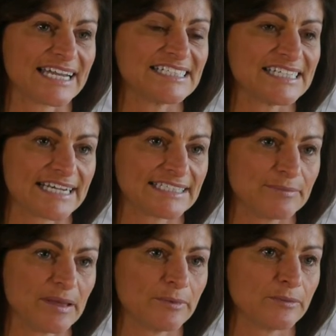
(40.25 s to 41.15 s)
at
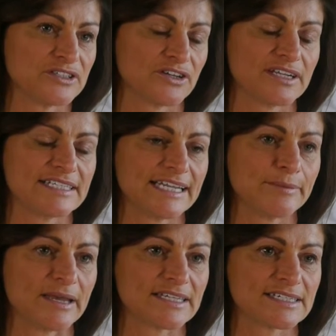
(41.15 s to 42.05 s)
injecting people. We do it on a
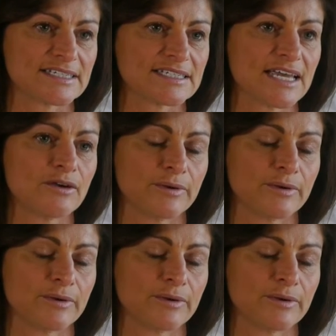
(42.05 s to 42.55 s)
daily basis.